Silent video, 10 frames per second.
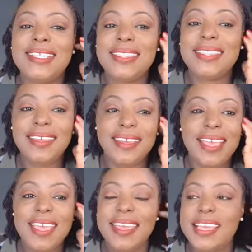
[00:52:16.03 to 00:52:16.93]
the
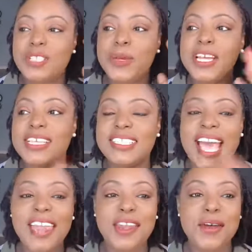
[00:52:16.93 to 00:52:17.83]
thing, is because
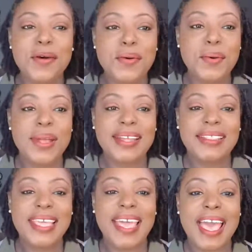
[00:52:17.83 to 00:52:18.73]
I know
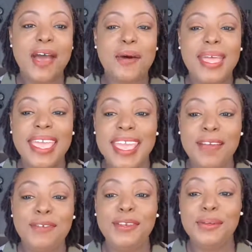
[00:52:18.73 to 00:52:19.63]
that I don't
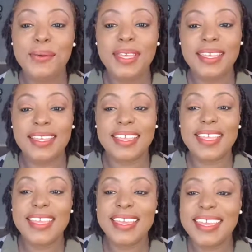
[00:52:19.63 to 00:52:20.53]
have to do it.
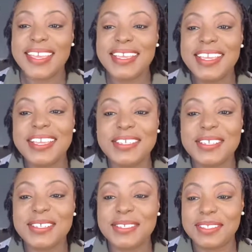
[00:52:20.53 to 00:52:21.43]

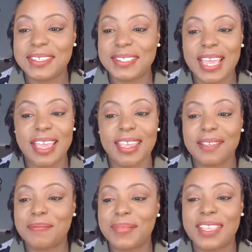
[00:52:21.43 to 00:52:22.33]
It's like,
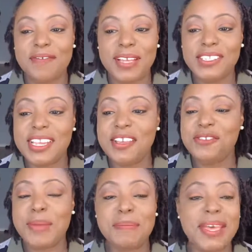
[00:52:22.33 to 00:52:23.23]
if I
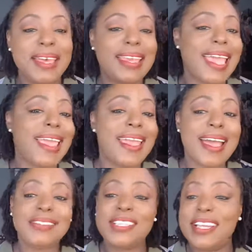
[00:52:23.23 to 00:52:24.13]
change my mind, hey,
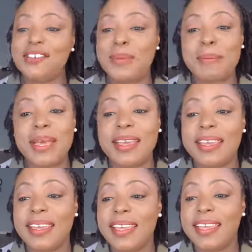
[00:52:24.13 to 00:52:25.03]
I changed my mind.
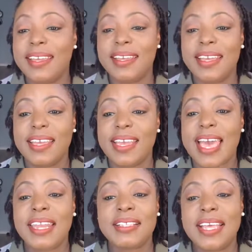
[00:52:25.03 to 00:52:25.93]

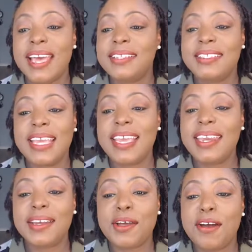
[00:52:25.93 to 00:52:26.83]
I done stayed
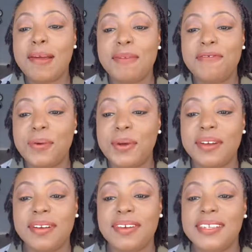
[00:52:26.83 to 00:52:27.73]
in the car before,
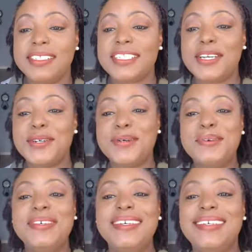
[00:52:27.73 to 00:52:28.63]
so
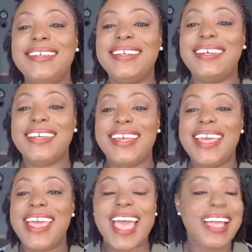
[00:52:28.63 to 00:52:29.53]

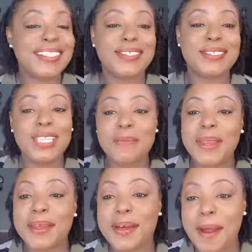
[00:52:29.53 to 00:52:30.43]
I could just sleep
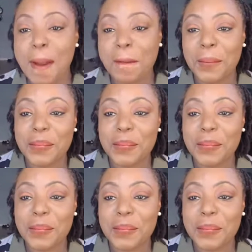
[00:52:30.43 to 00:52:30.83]
in the car.